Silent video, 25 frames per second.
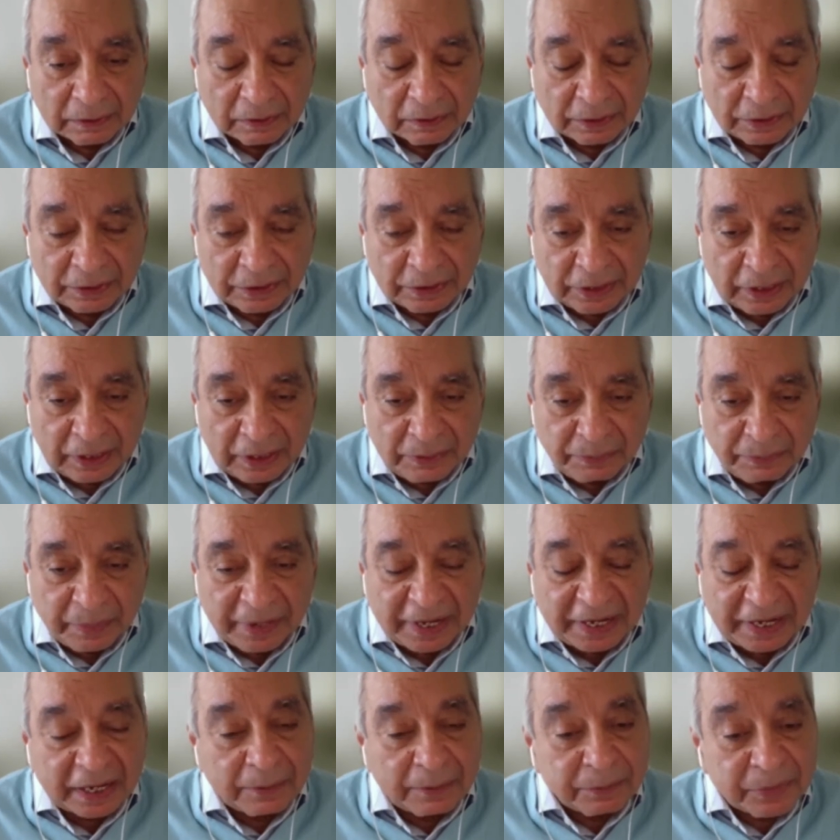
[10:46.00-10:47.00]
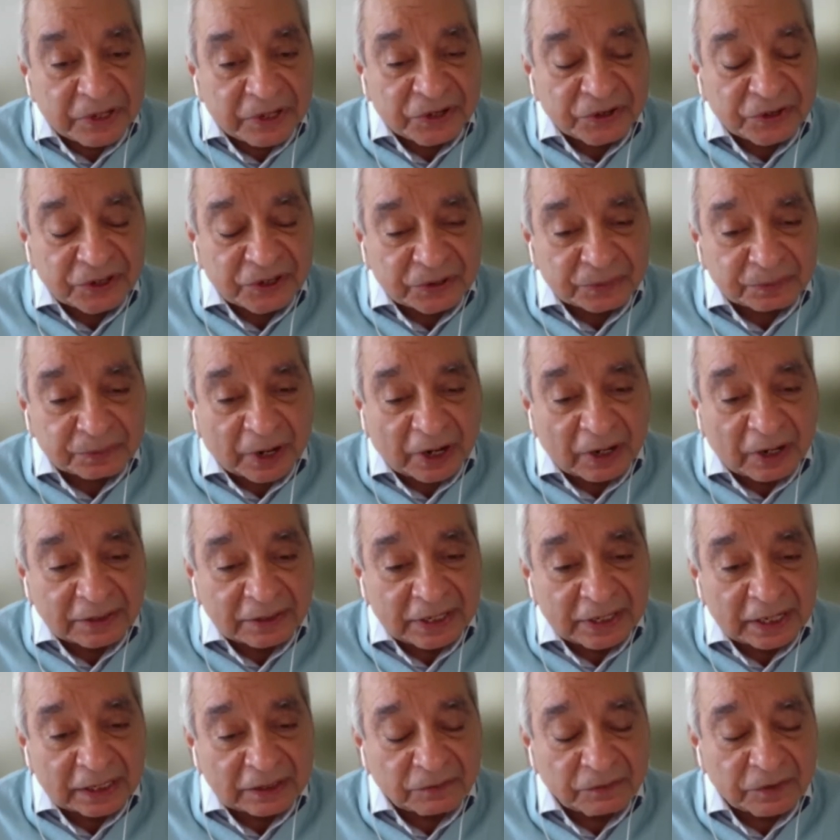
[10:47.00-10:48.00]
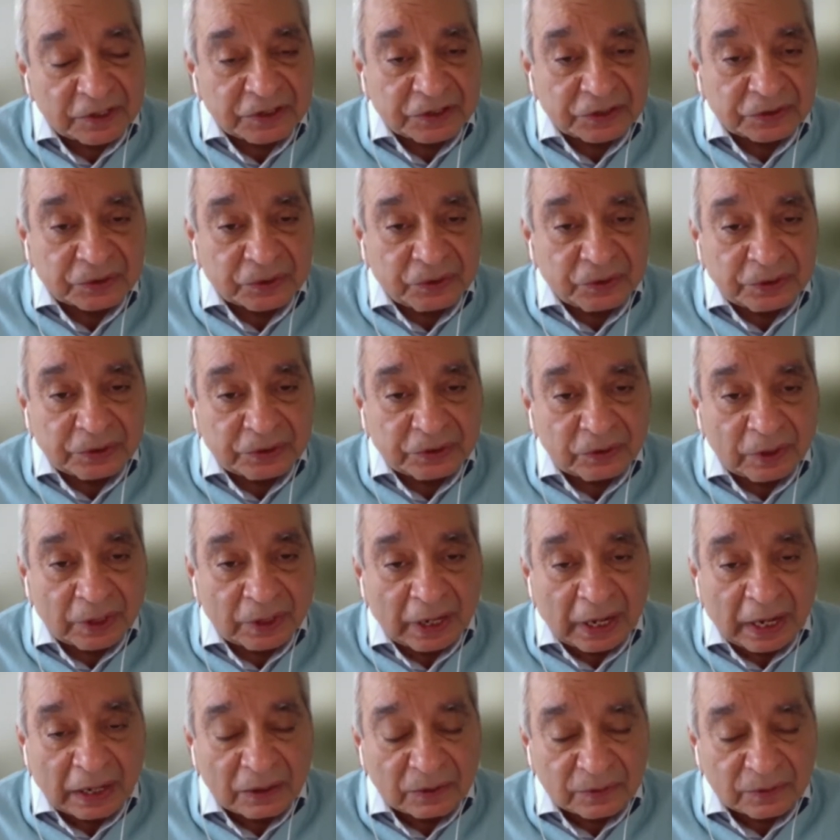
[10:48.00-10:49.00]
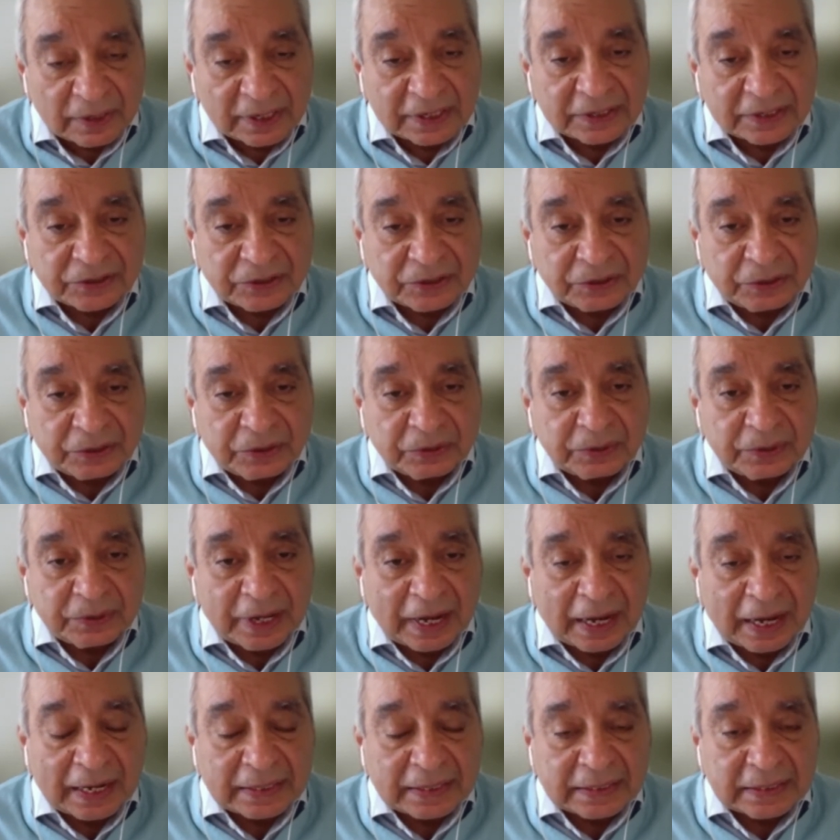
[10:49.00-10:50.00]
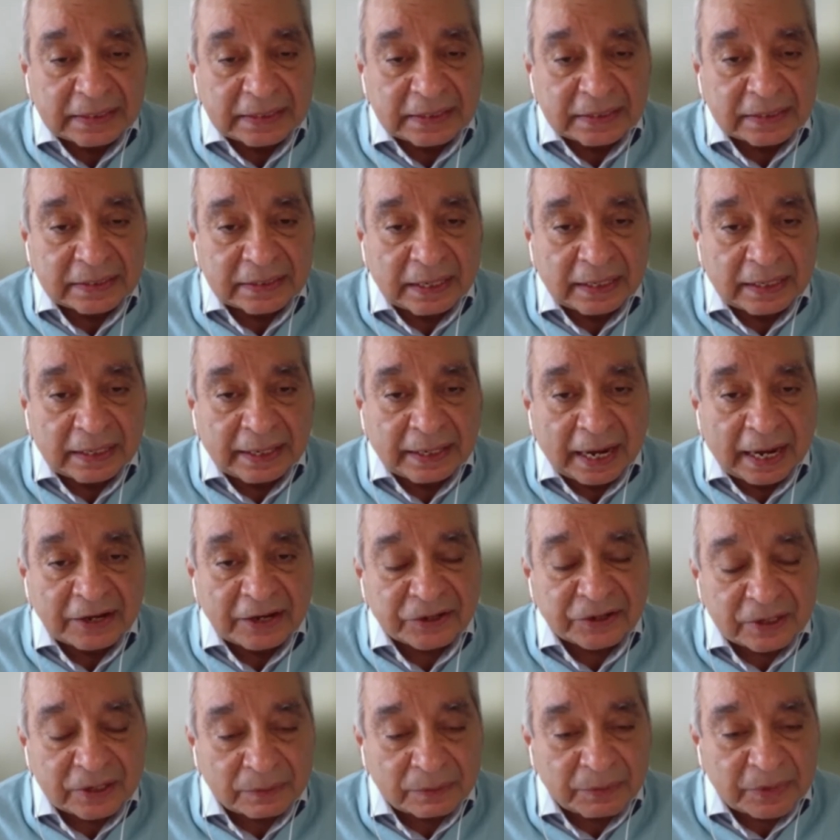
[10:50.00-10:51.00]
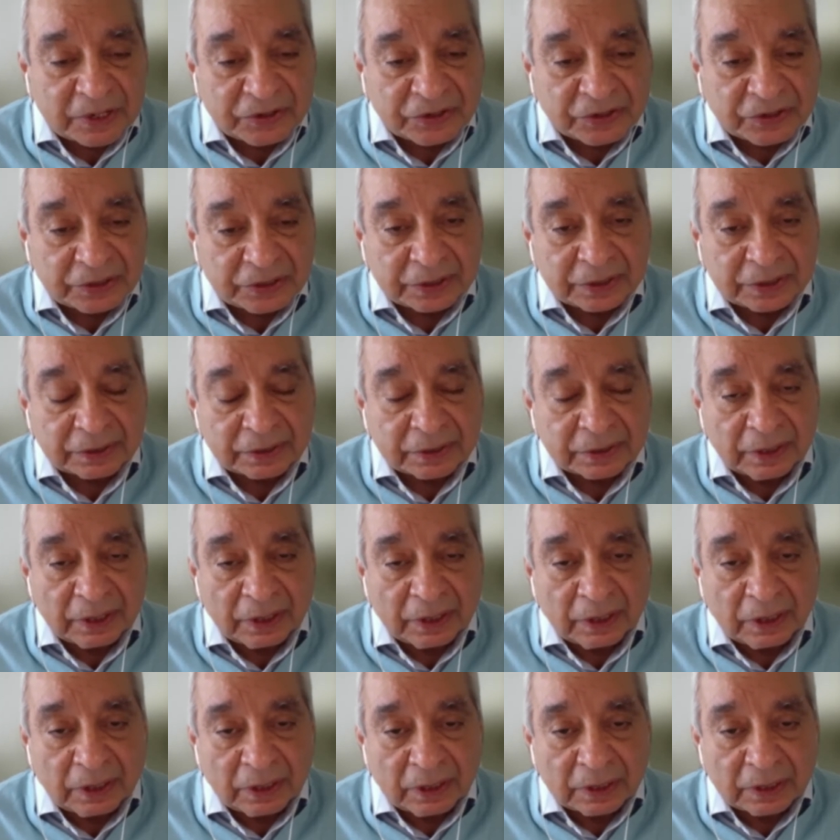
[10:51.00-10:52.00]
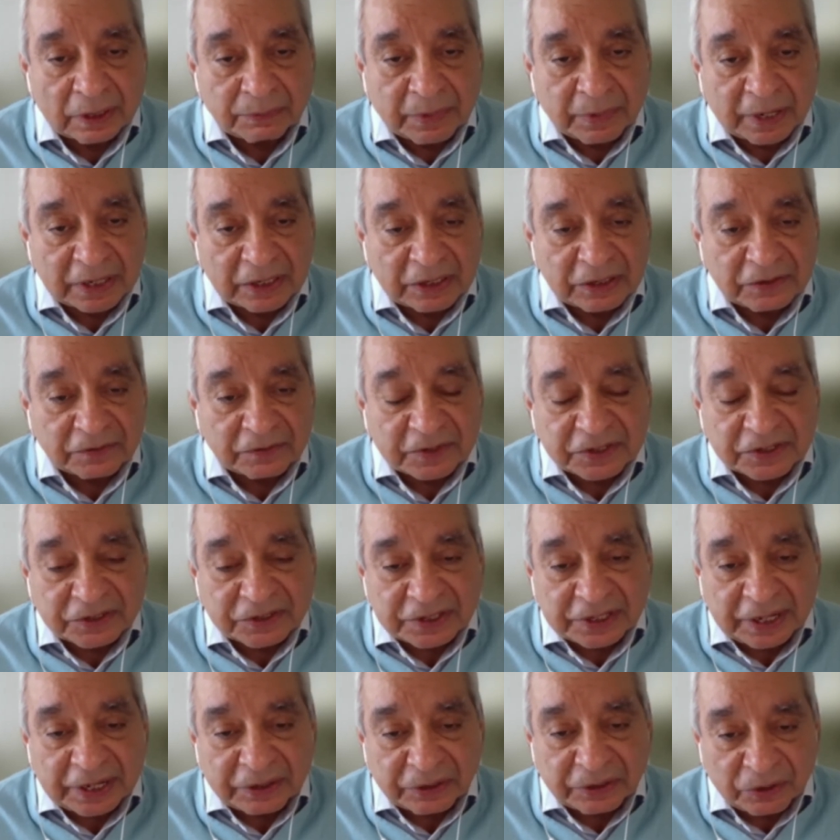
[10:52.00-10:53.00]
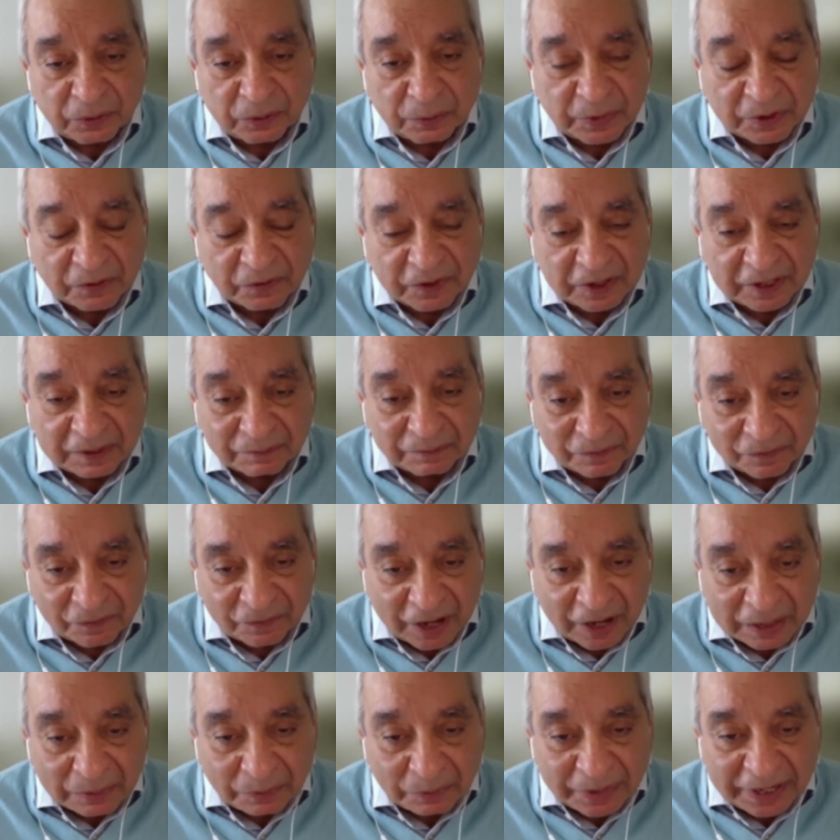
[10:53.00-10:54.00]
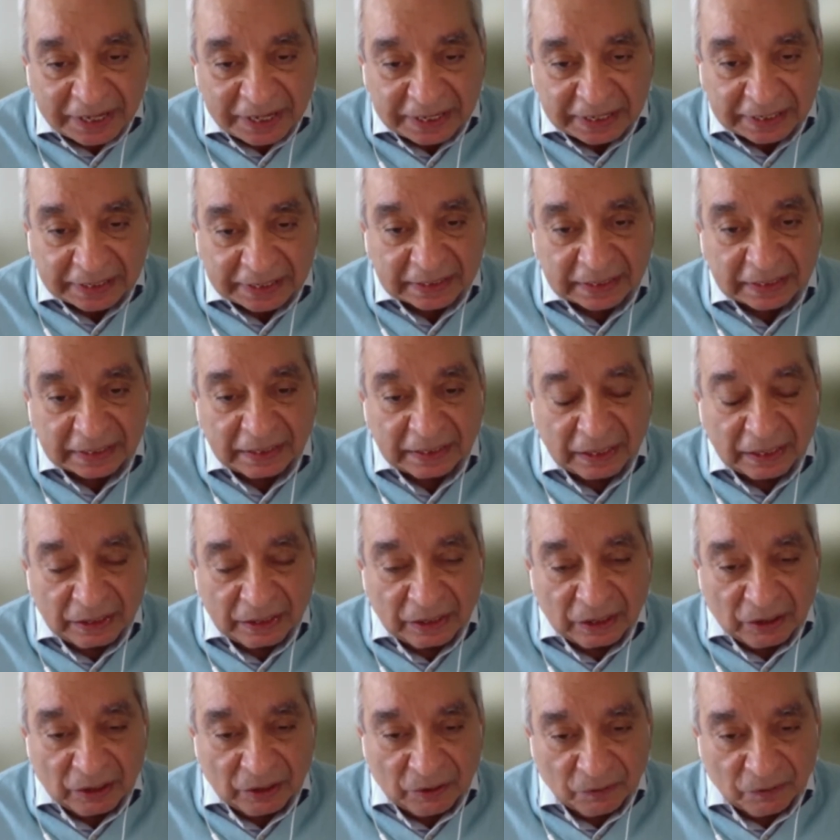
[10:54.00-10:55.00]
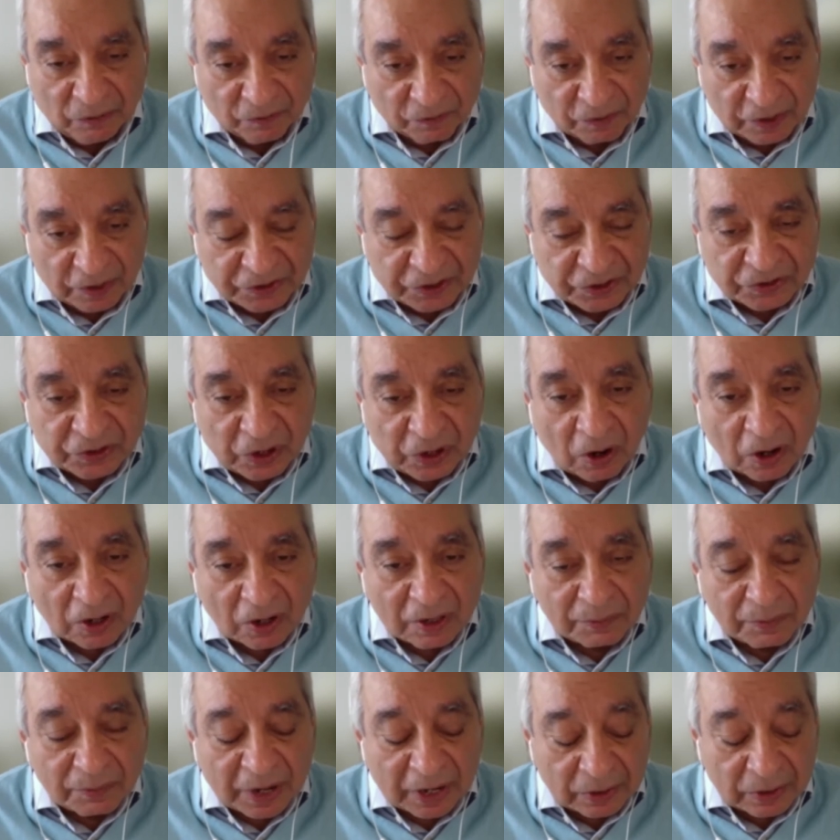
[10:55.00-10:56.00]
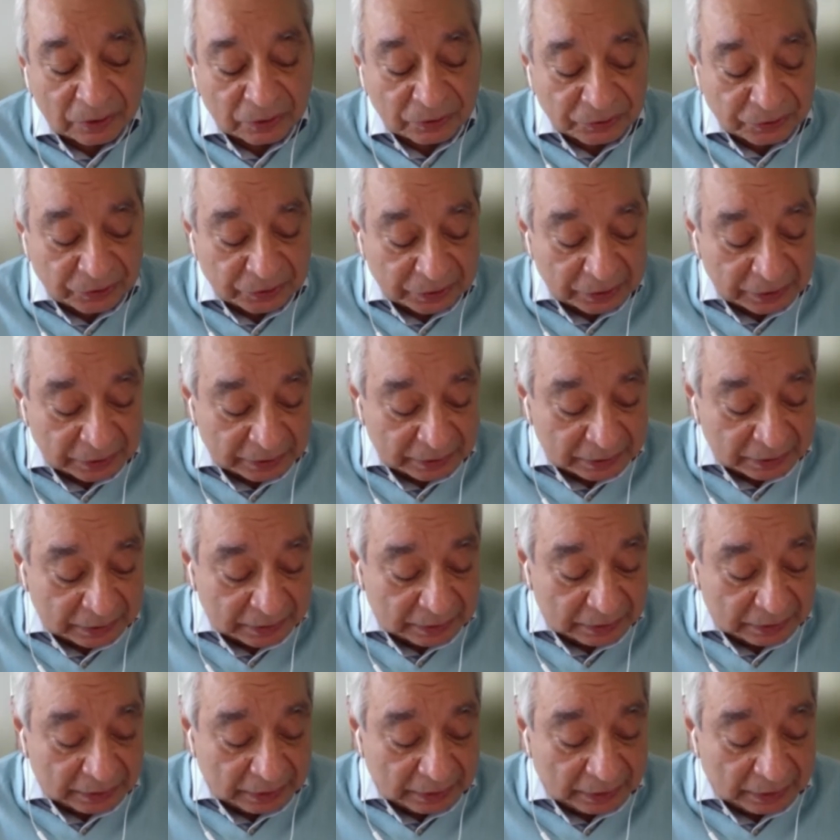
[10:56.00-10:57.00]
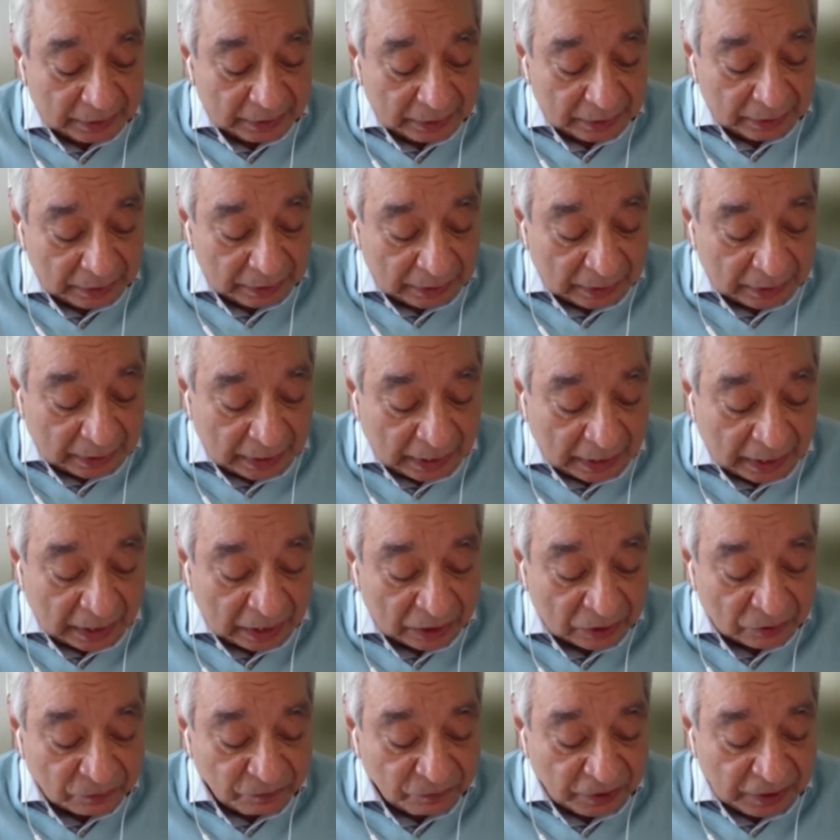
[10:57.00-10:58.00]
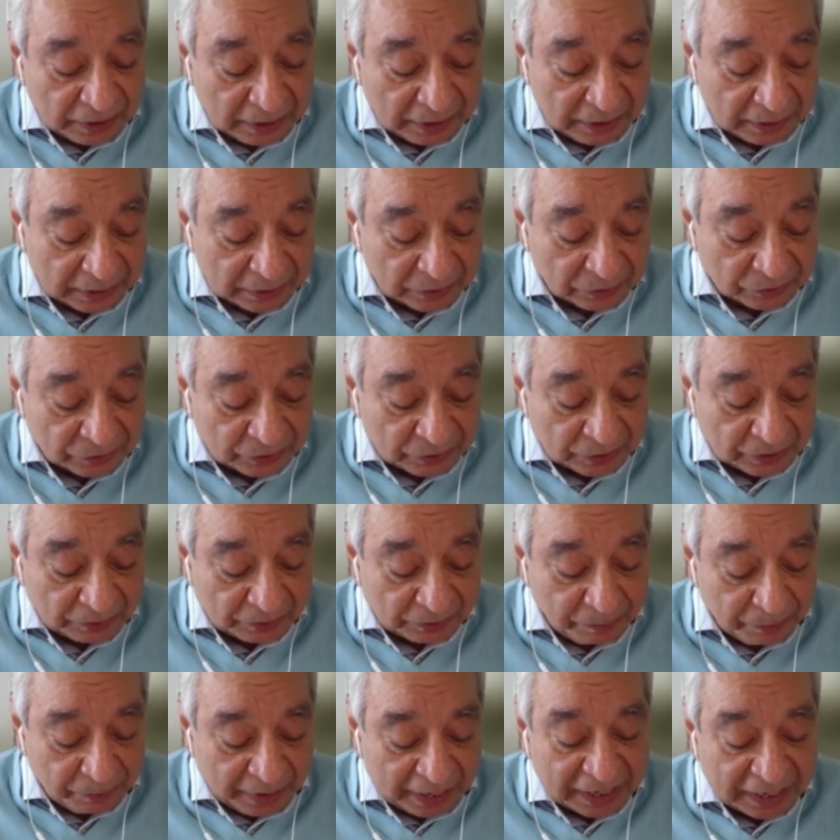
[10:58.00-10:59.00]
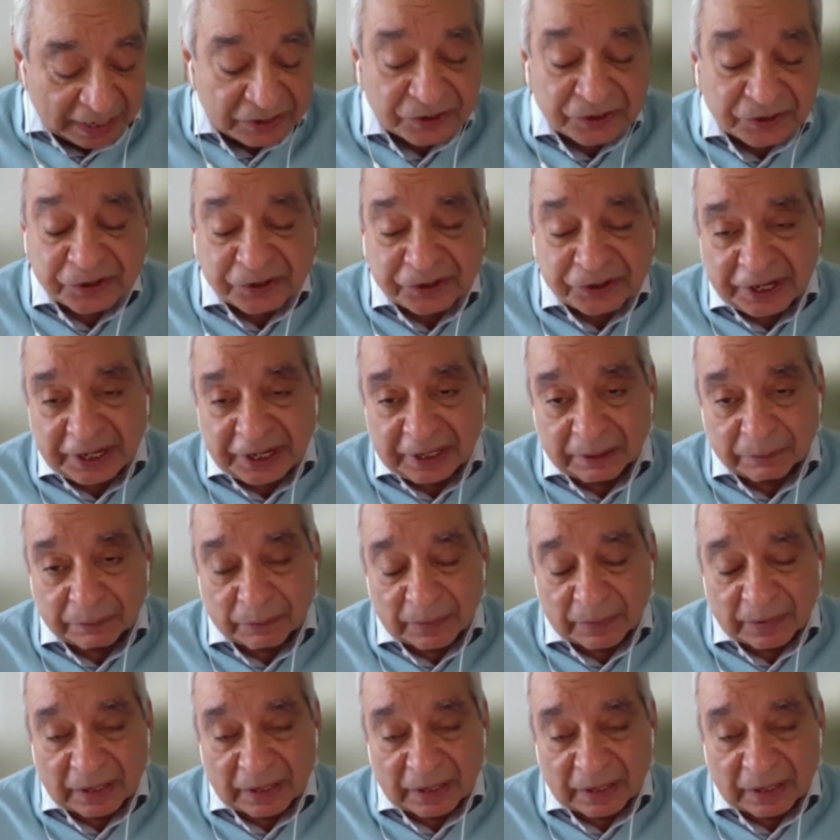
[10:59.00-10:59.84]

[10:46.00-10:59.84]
really big ambitious project which is going to allow us to do that is the National Mission on Biodiversity and Human Well-Being, which is all about how we sort of mainstream